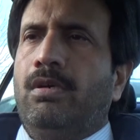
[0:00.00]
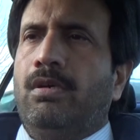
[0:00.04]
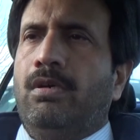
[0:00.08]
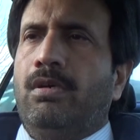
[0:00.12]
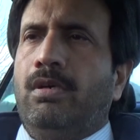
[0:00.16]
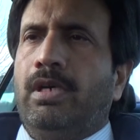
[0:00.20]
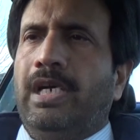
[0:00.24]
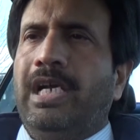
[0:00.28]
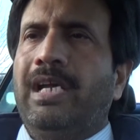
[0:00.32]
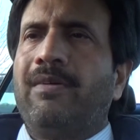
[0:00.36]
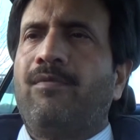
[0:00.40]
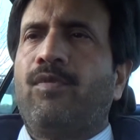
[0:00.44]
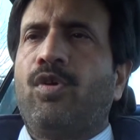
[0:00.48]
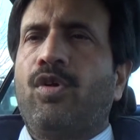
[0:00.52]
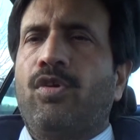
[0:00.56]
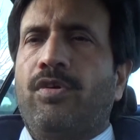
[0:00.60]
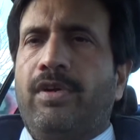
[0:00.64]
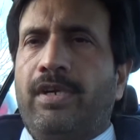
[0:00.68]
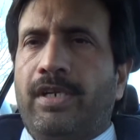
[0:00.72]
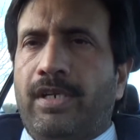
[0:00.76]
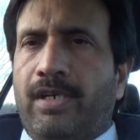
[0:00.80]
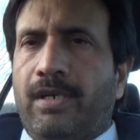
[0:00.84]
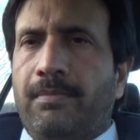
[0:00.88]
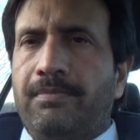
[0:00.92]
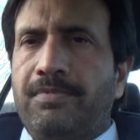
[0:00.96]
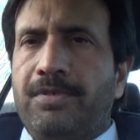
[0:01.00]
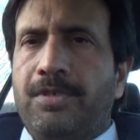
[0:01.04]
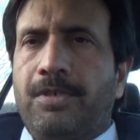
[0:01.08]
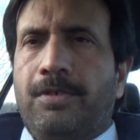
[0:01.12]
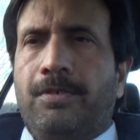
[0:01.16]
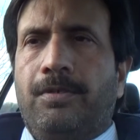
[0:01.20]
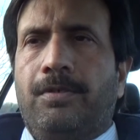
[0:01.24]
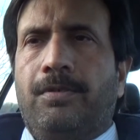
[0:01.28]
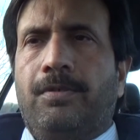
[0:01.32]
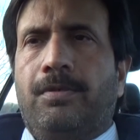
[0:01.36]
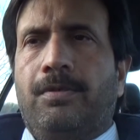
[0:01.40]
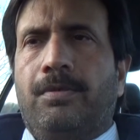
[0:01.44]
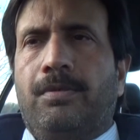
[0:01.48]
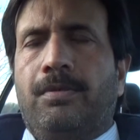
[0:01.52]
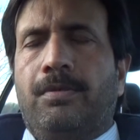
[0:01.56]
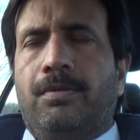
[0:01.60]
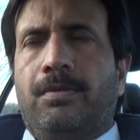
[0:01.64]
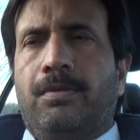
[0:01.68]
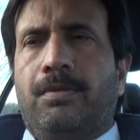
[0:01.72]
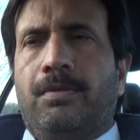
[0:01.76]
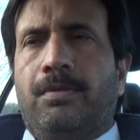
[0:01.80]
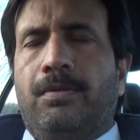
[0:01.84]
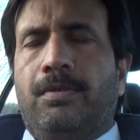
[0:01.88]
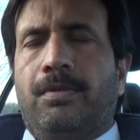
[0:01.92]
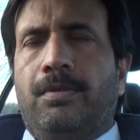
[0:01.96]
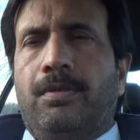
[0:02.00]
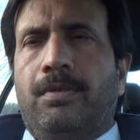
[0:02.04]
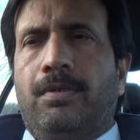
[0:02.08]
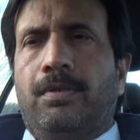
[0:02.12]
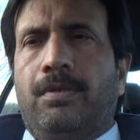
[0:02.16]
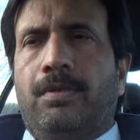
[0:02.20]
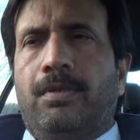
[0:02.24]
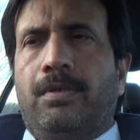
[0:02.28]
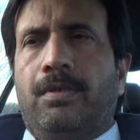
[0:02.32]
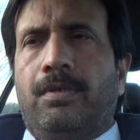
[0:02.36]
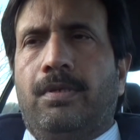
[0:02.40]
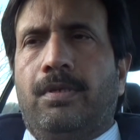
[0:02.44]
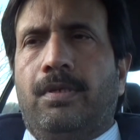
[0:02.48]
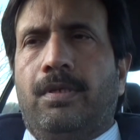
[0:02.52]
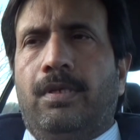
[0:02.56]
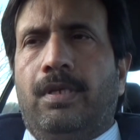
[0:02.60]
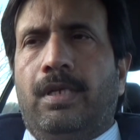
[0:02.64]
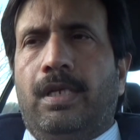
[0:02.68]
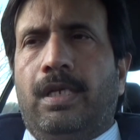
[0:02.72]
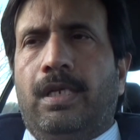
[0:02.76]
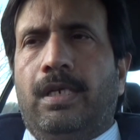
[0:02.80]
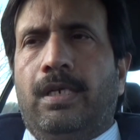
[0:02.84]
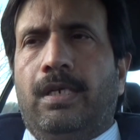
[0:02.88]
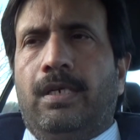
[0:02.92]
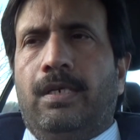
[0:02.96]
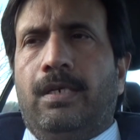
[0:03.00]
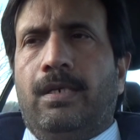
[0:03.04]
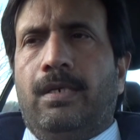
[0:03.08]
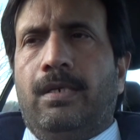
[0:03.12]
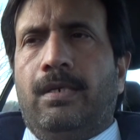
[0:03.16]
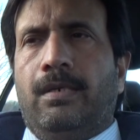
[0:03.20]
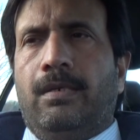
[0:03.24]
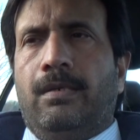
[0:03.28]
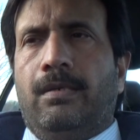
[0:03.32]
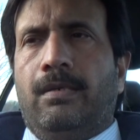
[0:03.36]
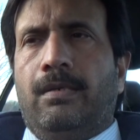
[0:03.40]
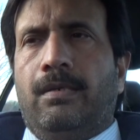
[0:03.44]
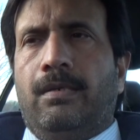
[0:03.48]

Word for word: uh, have already ruptured you know and uh,